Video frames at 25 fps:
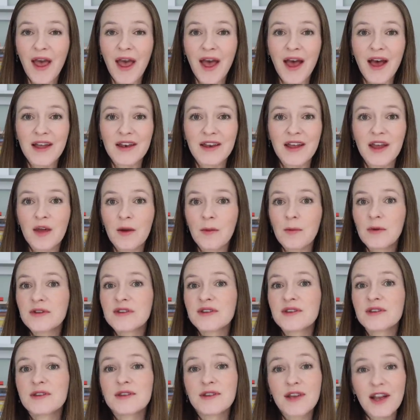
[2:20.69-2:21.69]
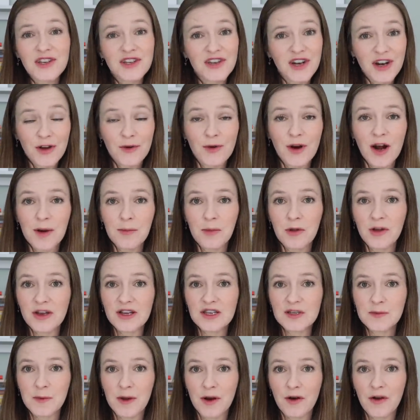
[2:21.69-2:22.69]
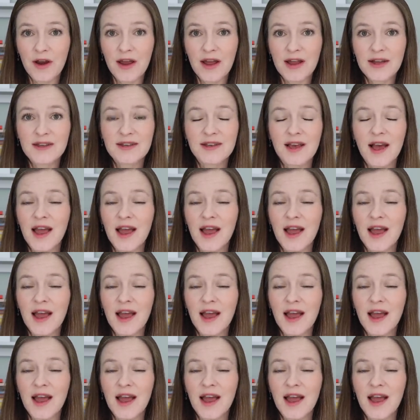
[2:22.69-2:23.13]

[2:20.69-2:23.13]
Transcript: and it was such an incredible experience.